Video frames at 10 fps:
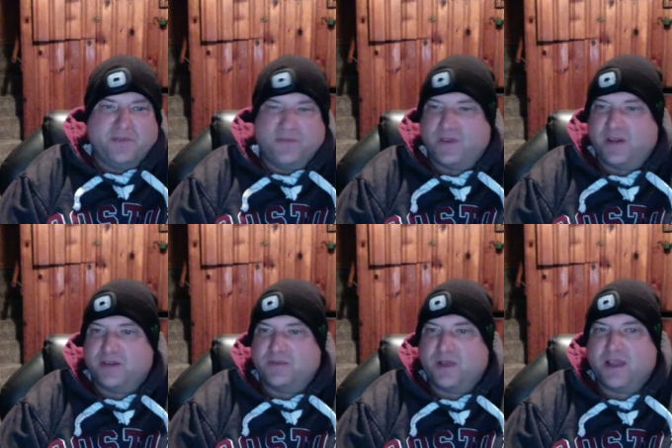fit
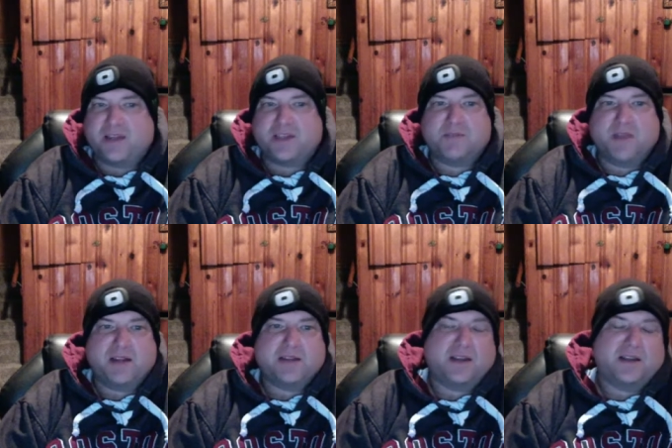into. I had a
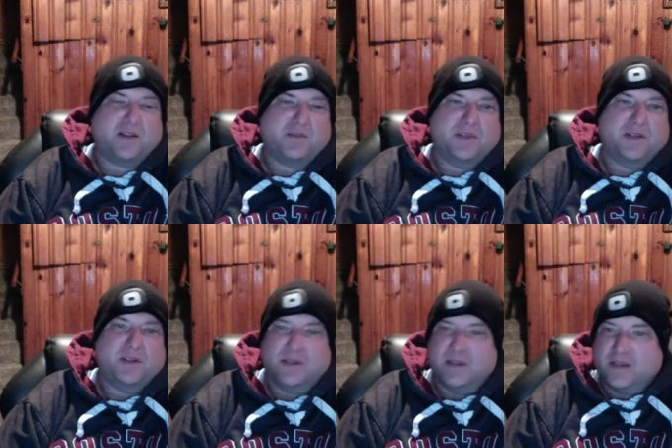smart car come in
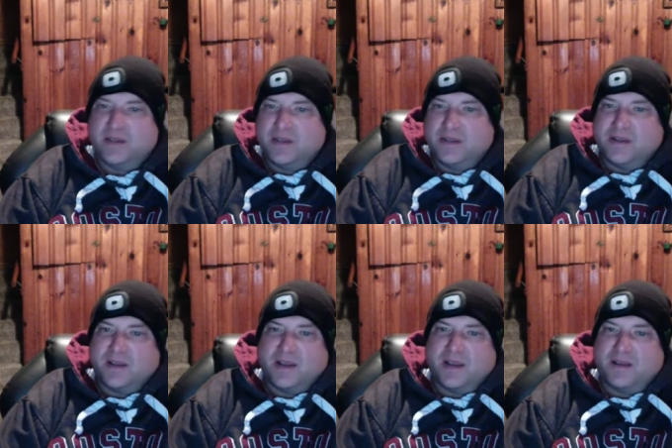
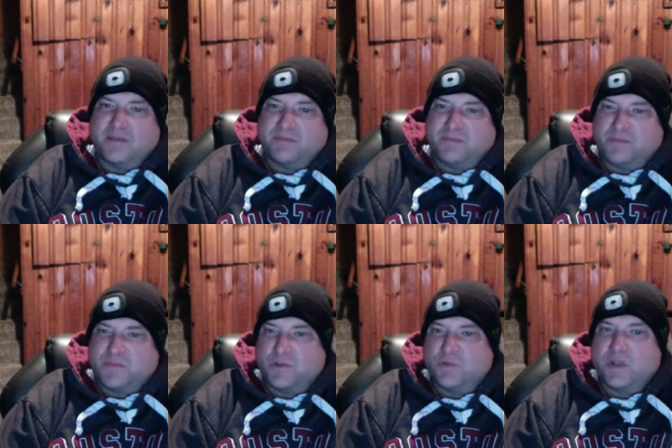um
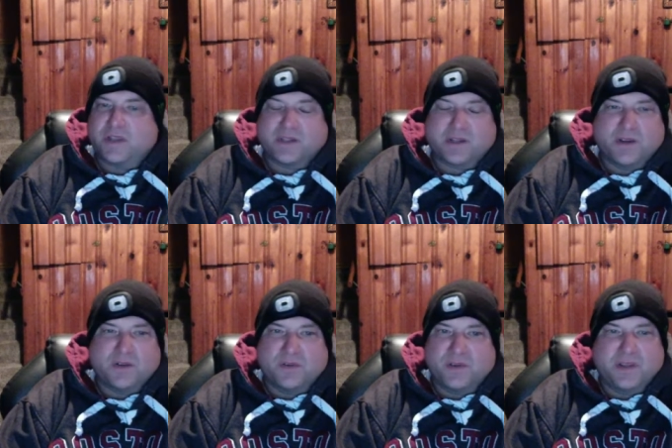2 weeks
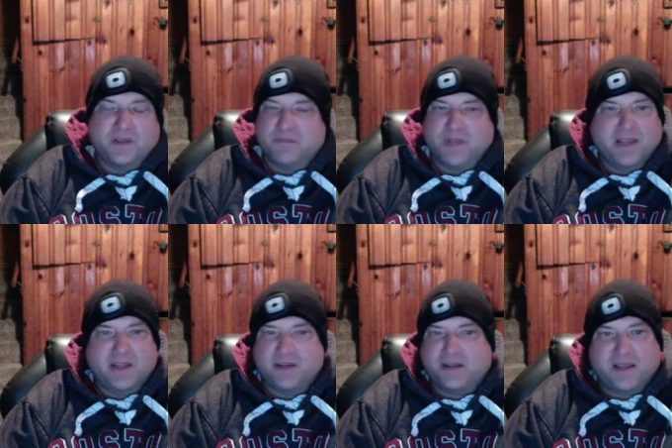ago, and
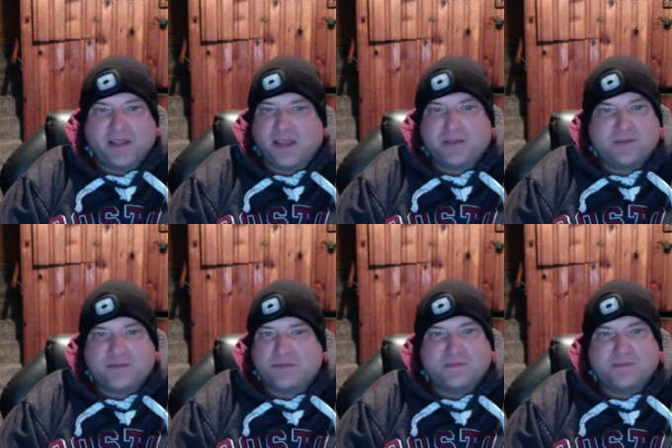man,
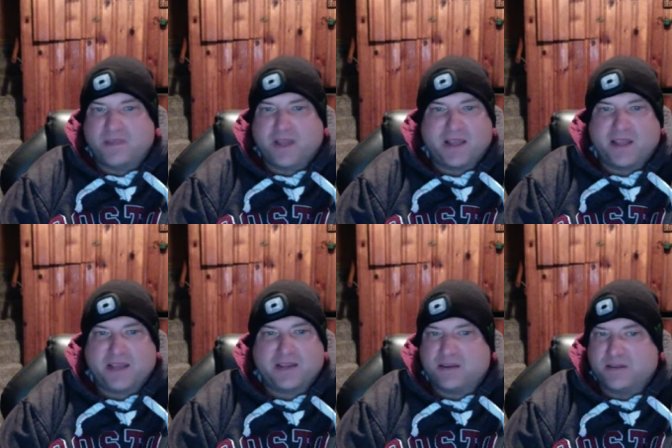
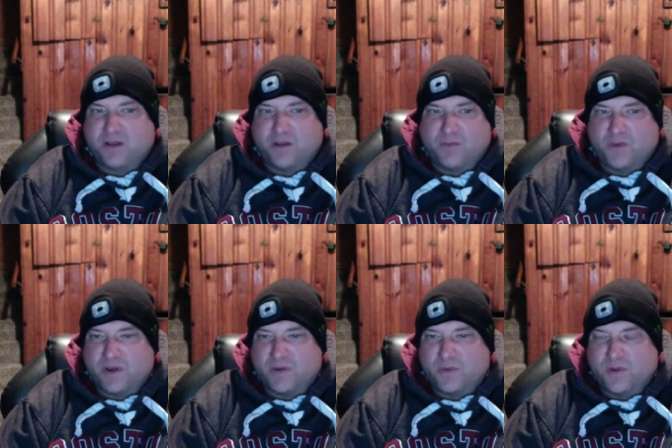I did not
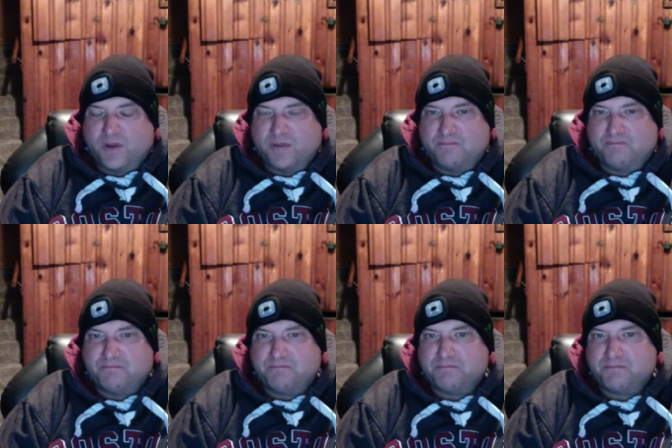want to
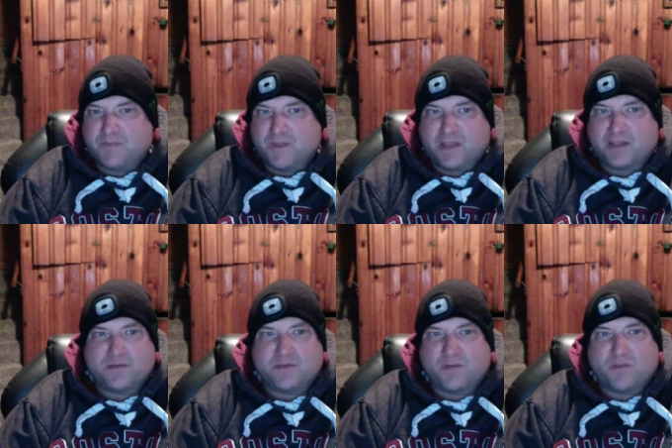I
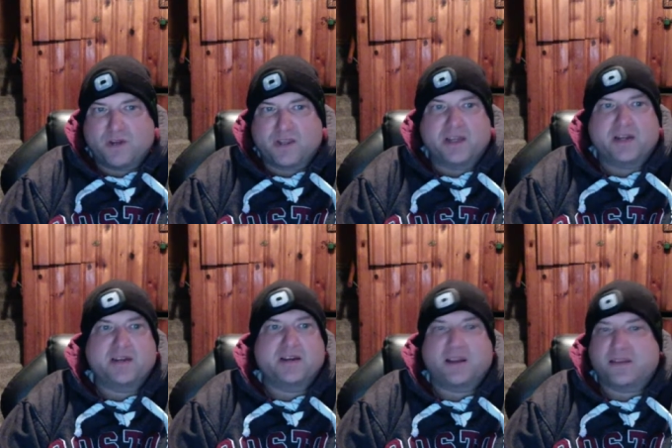did not want to get in
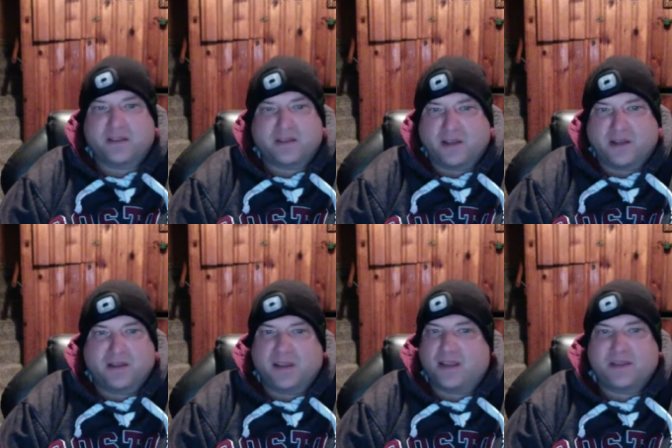and out of that
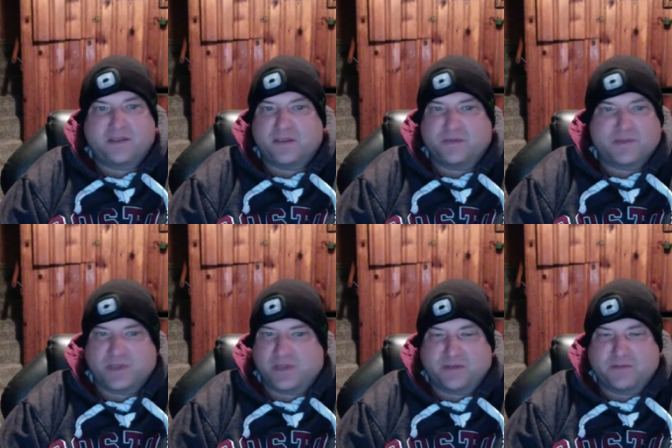car. It was
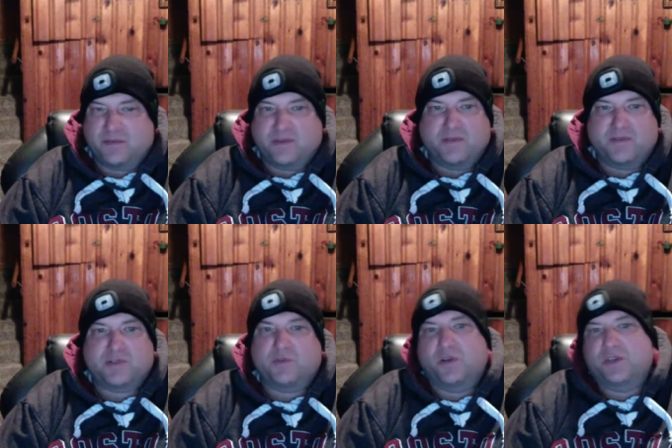like it was
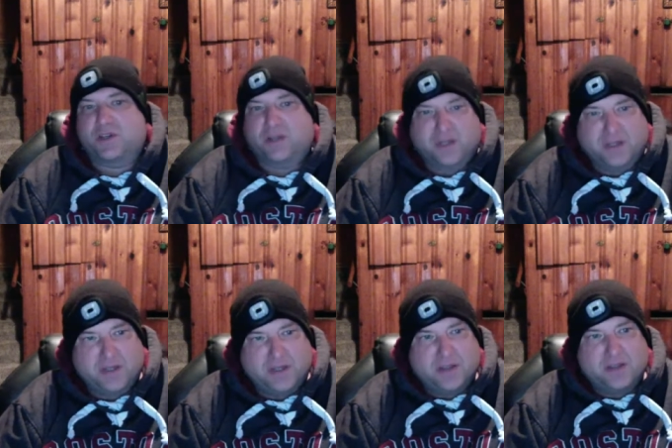torture.
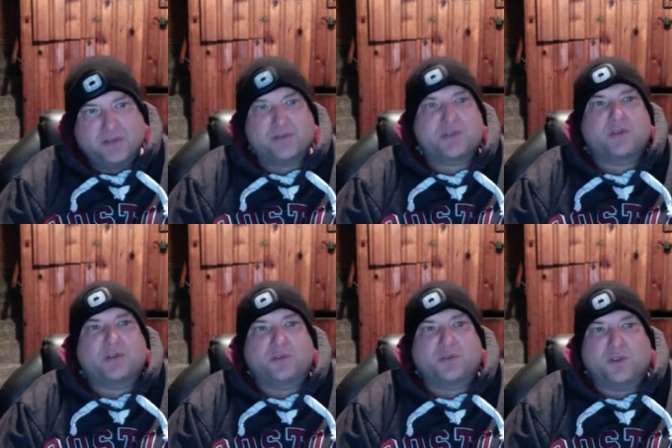It was
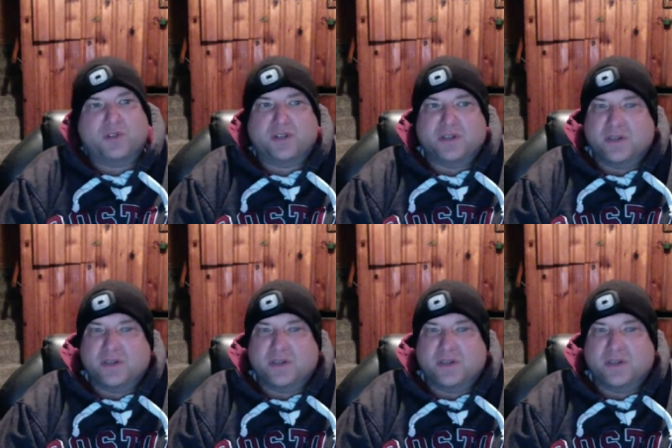total torture,